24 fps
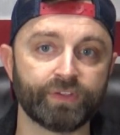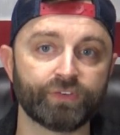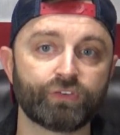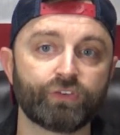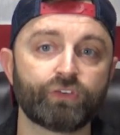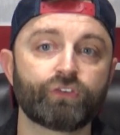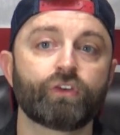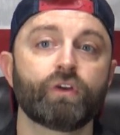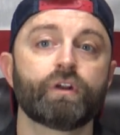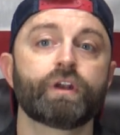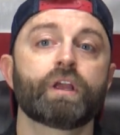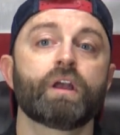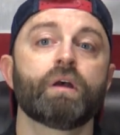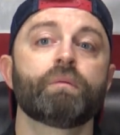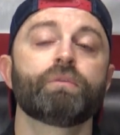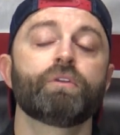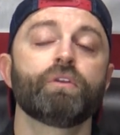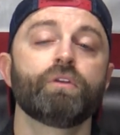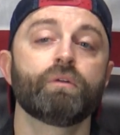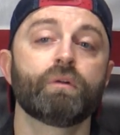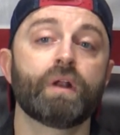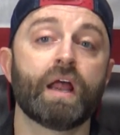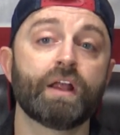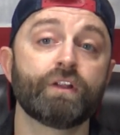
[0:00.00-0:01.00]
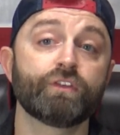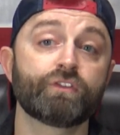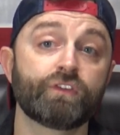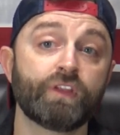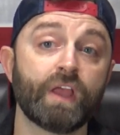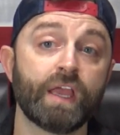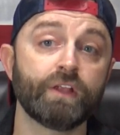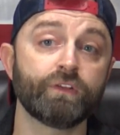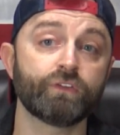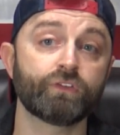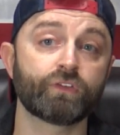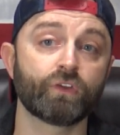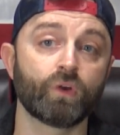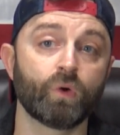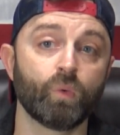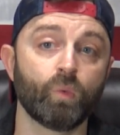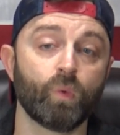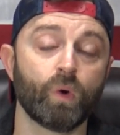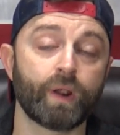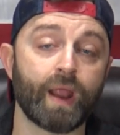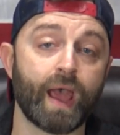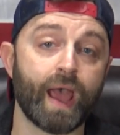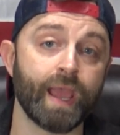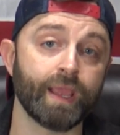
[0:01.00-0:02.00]
Is this going to come to the United States? So
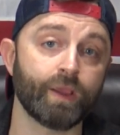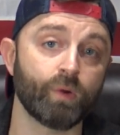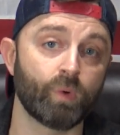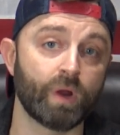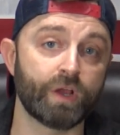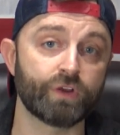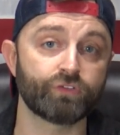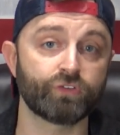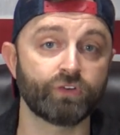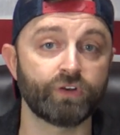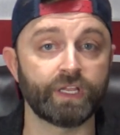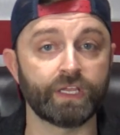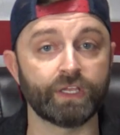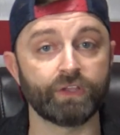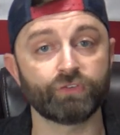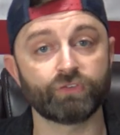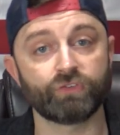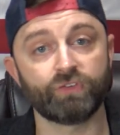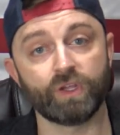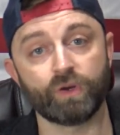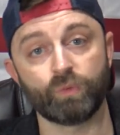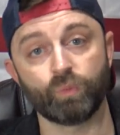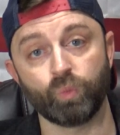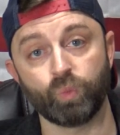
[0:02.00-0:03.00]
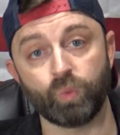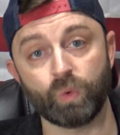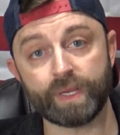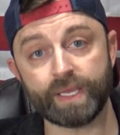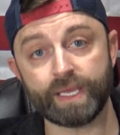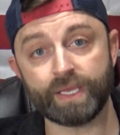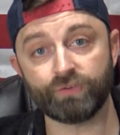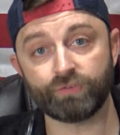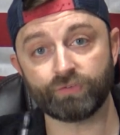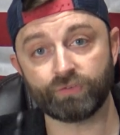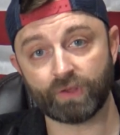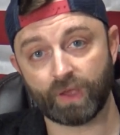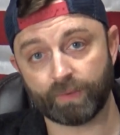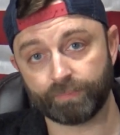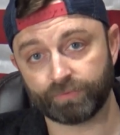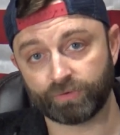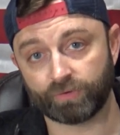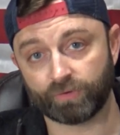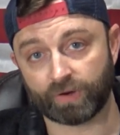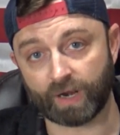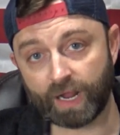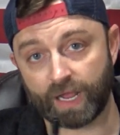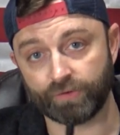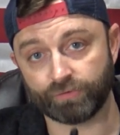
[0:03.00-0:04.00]
what I question is, did we
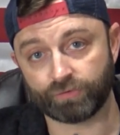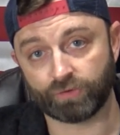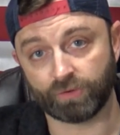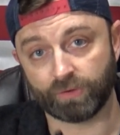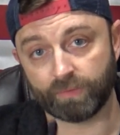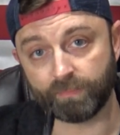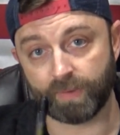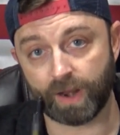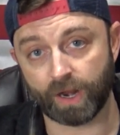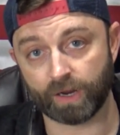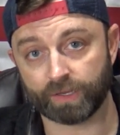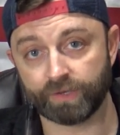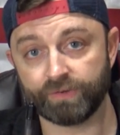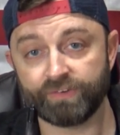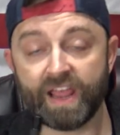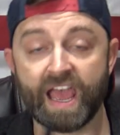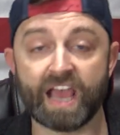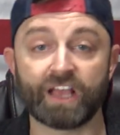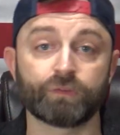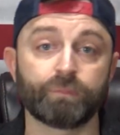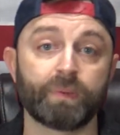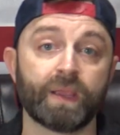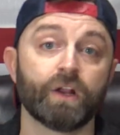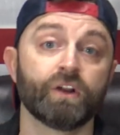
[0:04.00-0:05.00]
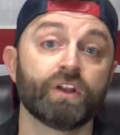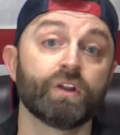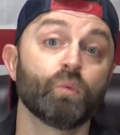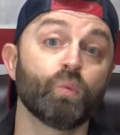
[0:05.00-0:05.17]
subsidize the American taxpayer?